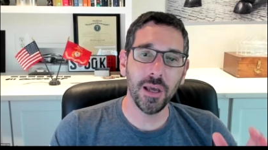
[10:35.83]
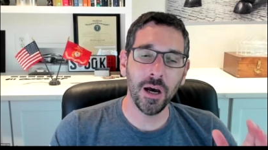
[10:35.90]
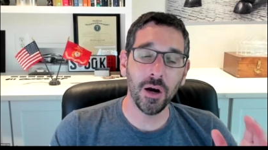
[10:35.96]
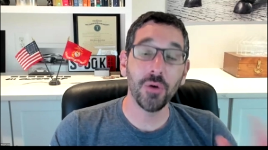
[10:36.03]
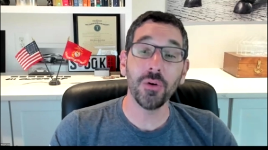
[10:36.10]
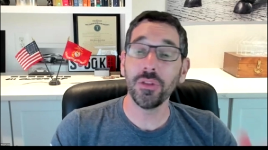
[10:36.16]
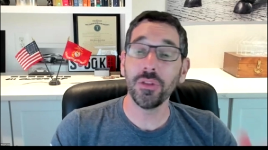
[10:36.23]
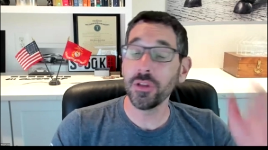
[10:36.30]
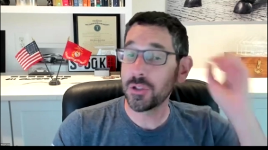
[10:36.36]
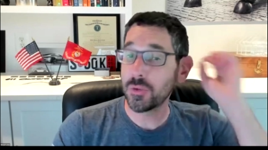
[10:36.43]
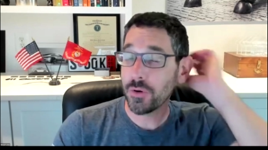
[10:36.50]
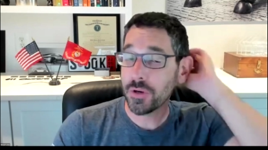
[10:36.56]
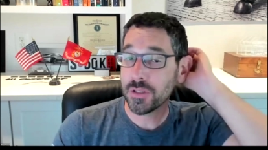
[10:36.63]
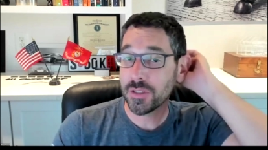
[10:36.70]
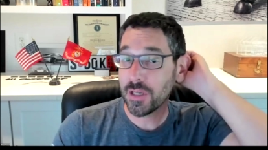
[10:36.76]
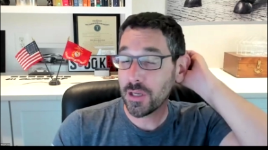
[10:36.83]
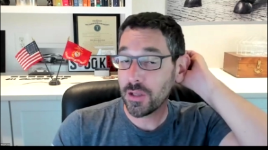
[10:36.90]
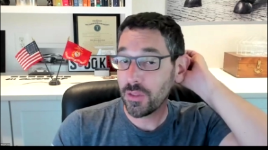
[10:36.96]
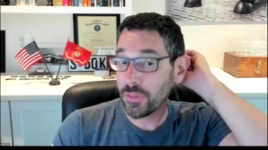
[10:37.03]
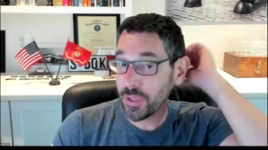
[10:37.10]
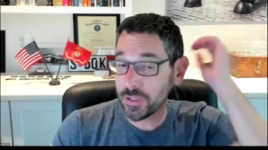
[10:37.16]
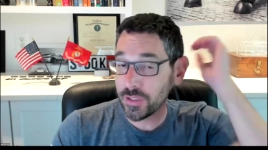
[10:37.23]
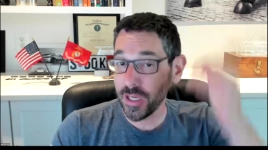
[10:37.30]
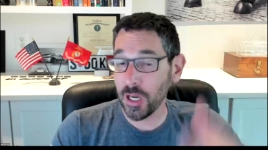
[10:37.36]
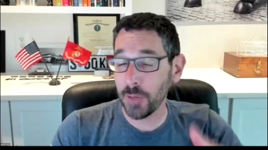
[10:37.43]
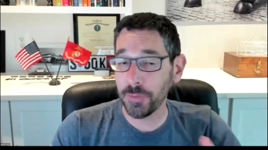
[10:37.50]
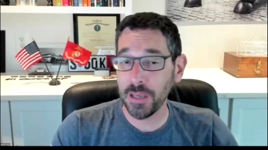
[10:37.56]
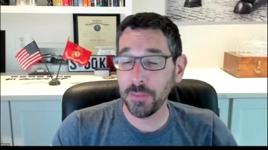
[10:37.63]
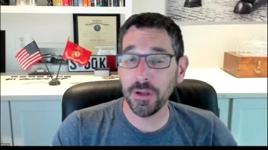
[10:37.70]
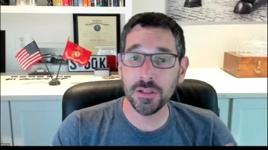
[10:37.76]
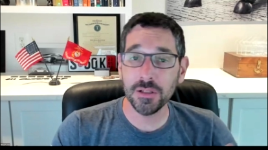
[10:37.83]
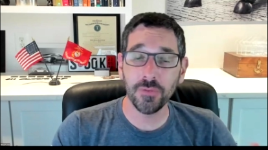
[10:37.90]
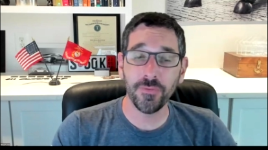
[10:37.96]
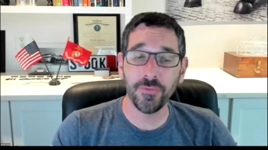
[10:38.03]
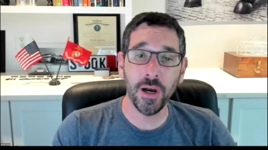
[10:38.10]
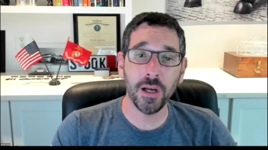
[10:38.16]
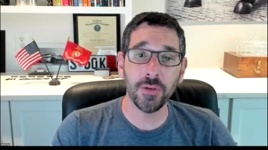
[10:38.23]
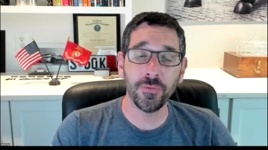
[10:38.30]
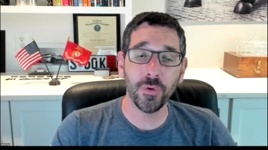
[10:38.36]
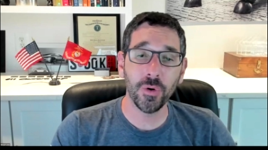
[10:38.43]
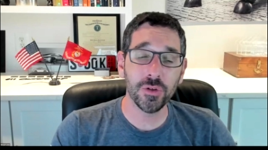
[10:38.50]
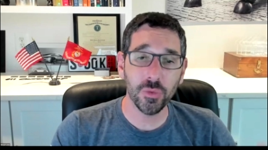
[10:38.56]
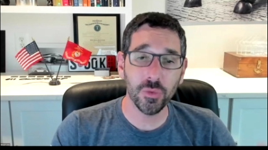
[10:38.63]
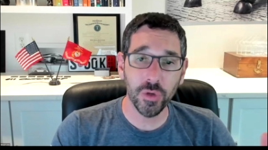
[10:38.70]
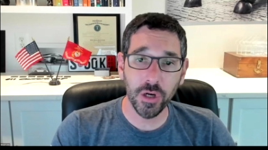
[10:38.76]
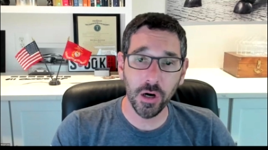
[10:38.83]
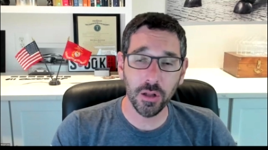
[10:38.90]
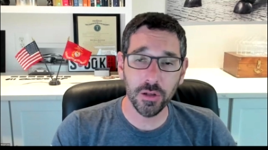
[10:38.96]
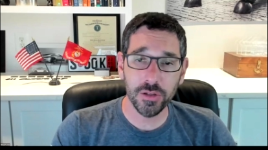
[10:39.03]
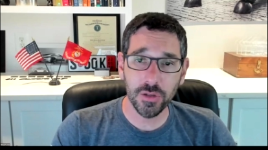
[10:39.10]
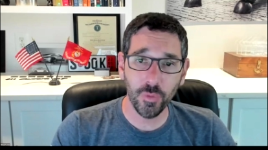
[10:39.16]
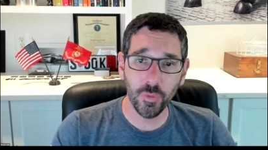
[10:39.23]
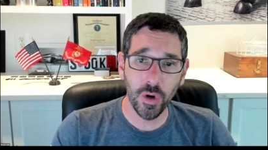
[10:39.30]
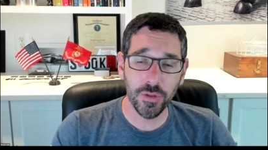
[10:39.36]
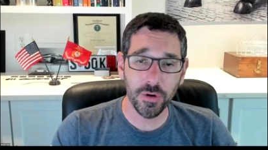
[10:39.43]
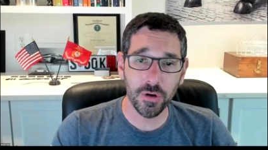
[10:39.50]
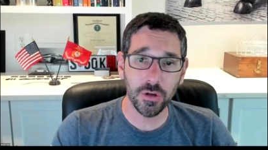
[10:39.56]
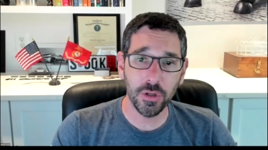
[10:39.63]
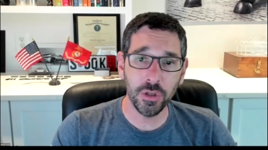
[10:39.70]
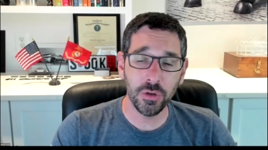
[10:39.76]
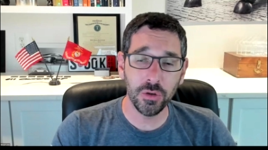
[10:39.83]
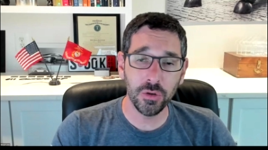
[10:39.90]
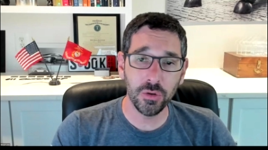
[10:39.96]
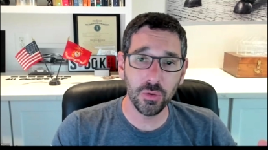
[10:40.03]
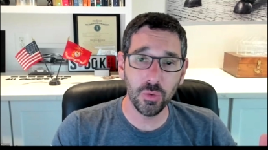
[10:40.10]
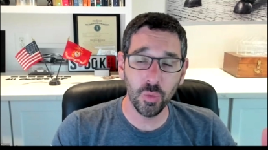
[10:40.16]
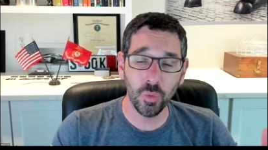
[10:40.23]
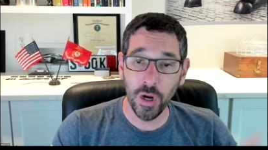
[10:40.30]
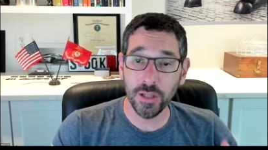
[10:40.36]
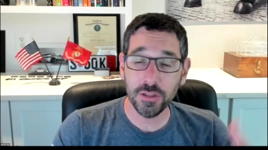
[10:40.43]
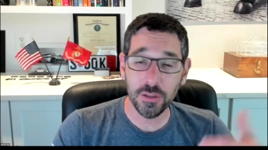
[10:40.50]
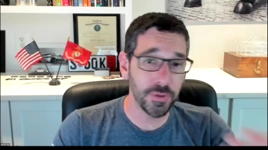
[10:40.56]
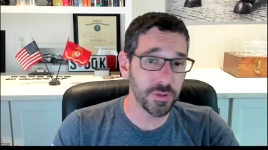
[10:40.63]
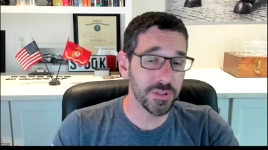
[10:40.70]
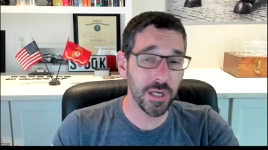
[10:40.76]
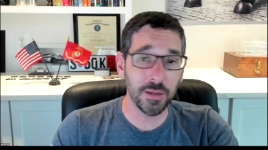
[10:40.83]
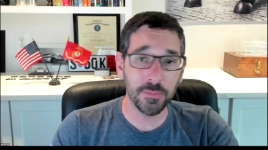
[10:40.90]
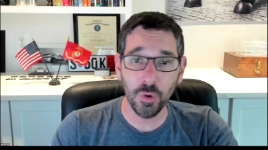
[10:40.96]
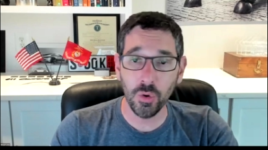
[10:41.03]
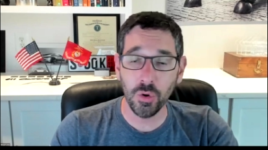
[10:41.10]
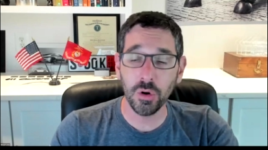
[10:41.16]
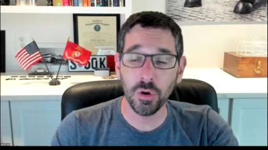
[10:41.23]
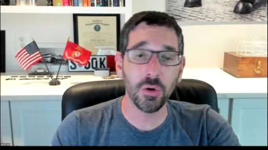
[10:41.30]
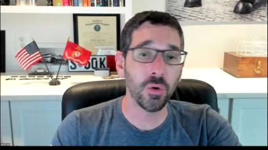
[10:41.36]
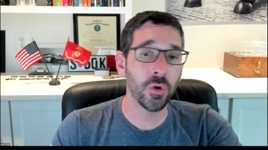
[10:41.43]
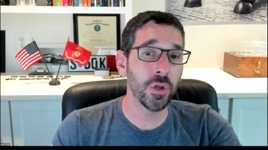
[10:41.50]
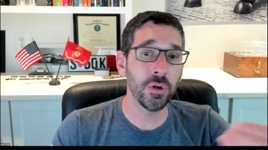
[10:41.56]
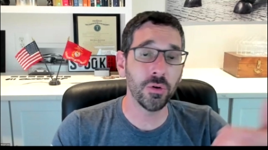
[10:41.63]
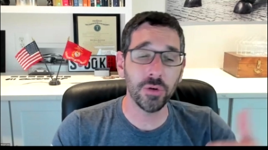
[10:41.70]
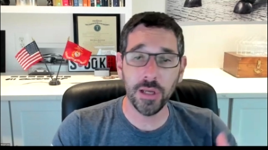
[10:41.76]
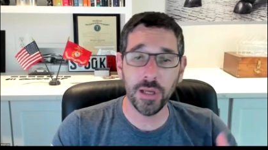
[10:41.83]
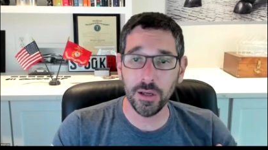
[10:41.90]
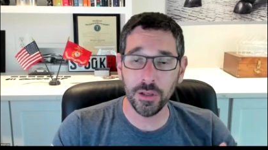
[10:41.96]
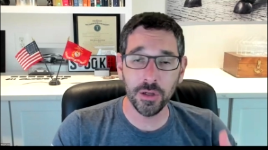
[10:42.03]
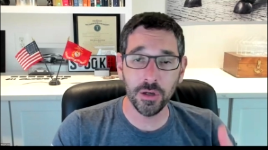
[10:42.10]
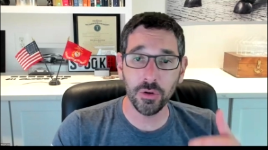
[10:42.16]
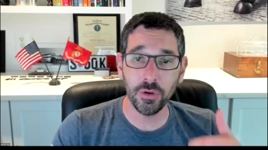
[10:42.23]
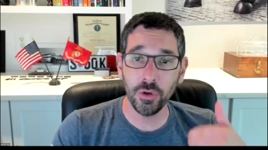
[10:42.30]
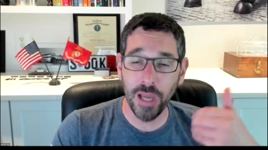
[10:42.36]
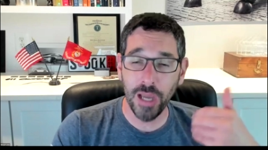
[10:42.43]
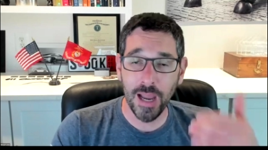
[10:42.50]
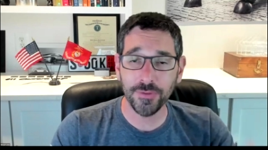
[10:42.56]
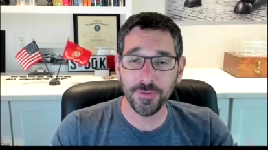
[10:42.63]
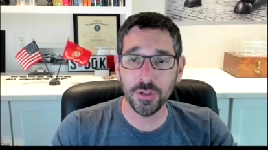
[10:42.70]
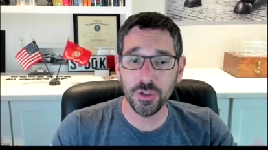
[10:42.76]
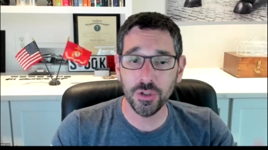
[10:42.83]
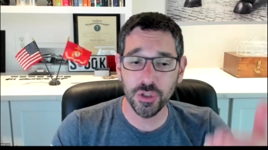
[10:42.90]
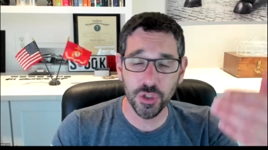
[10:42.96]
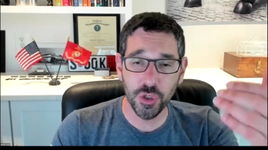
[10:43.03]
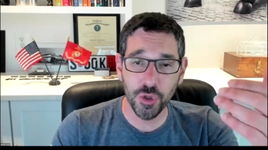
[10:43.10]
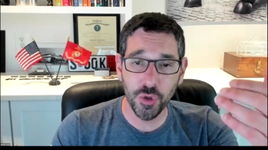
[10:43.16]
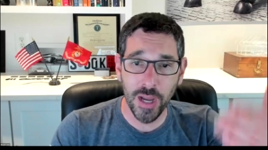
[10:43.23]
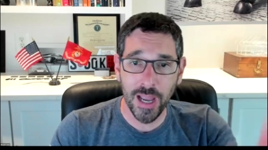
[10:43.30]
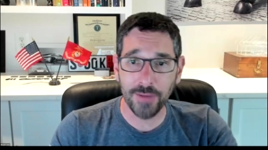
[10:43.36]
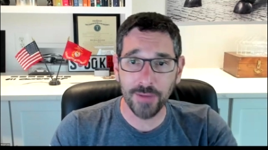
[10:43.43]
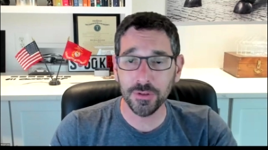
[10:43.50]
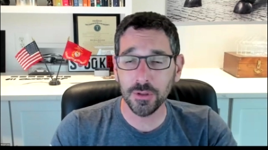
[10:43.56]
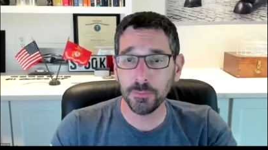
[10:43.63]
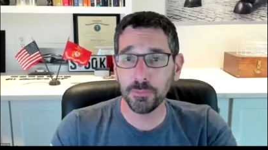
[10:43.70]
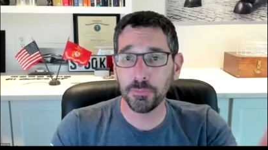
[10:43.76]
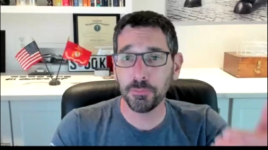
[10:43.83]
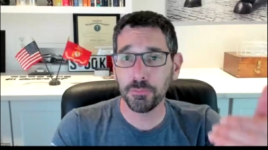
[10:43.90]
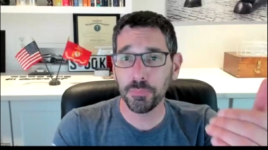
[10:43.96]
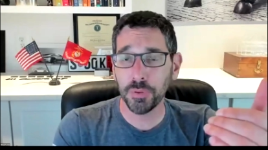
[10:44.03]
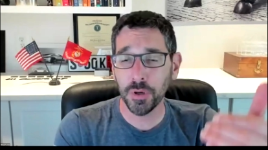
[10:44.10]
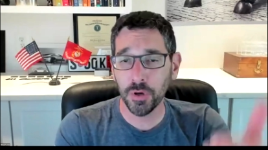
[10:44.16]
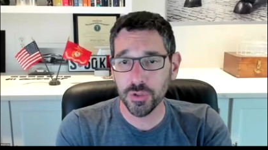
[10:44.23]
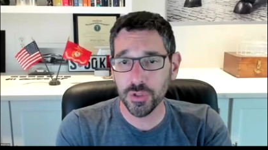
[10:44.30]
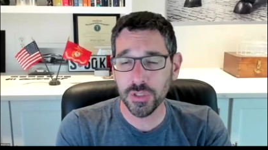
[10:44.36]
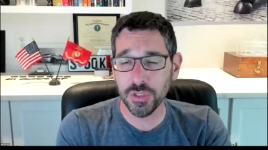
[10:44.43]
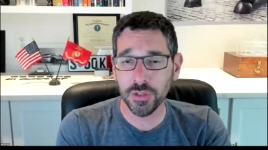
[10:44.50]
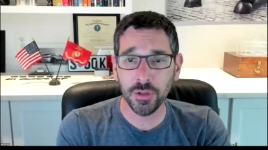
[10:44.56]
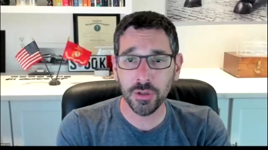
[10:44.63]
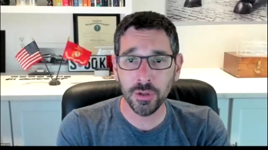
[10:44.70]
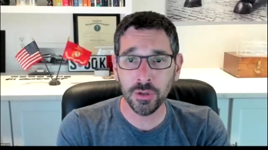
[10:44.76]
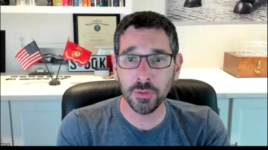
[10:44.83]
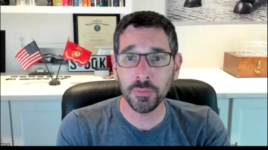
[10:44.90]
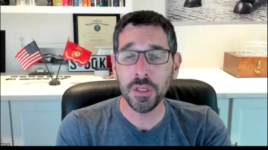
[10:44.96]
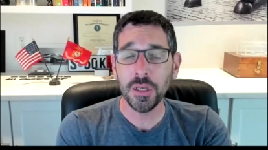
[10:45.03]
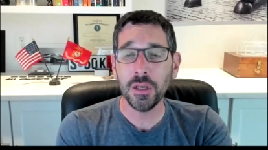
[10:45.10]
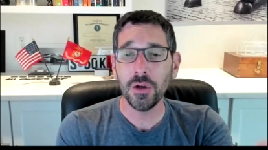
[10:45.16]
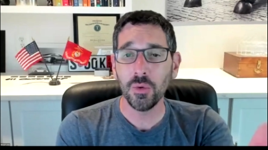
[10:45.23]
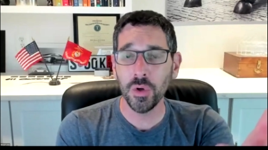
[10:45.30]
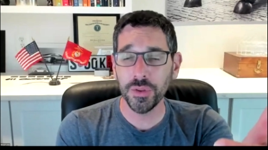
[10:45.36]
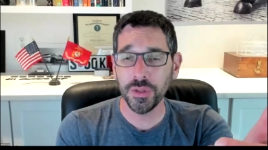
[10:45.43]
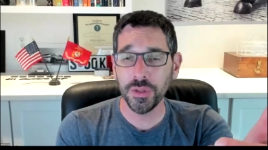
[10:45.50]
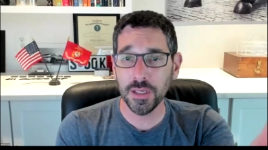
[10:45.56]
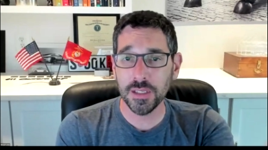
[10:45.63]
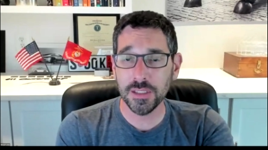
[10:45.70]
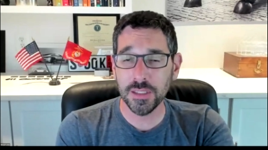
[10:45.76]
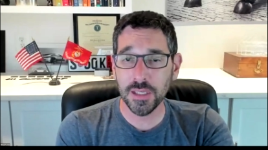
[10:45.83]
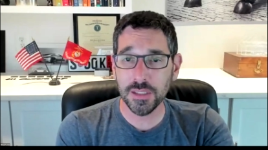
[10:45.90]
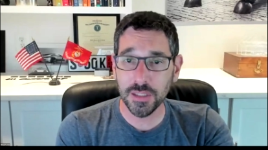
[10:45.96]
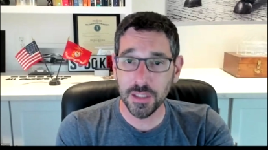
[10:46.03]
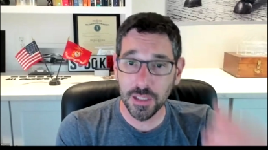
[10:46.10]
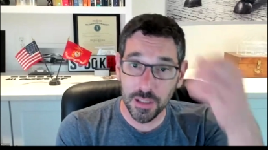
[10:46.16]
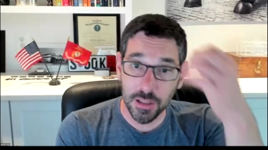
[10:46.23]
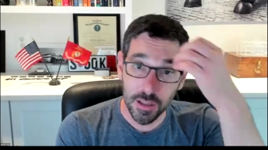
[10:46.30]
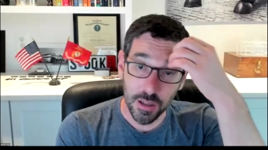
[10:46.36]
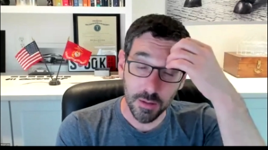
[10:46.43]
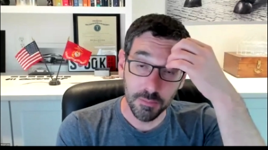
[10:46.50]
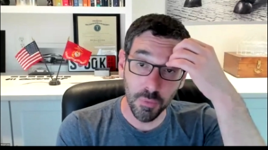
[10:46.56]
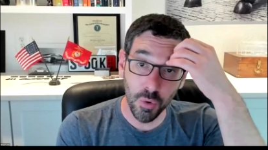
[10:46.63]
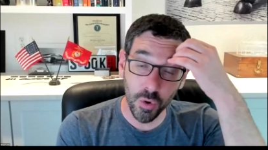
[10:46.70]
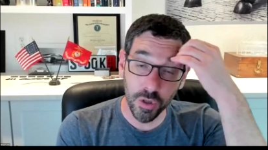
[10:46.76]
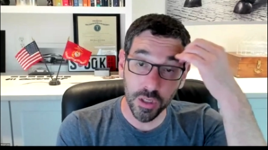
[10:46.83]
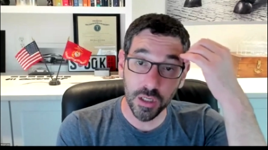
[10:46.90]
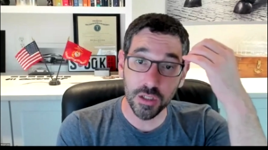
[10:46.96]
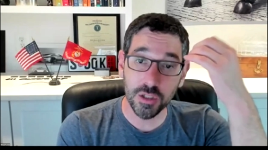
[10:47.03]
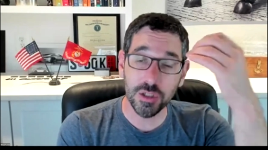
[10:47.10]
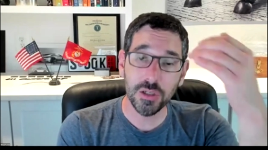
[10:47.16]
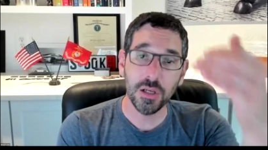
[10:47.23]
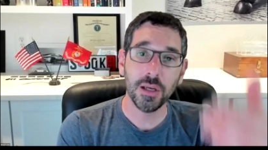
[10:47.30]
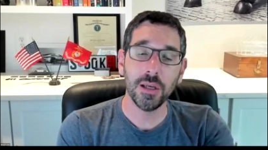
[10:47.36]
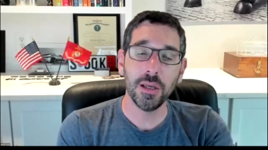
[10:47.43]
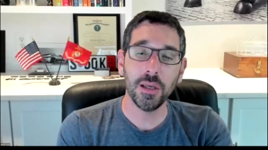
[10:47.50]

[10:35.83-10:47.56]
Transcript: Oh, this is what I'm going to say. The down payment is defined for you. So regardless of whether you want to put down more or you don't, you know, you have to purchase the home with the existing mortgage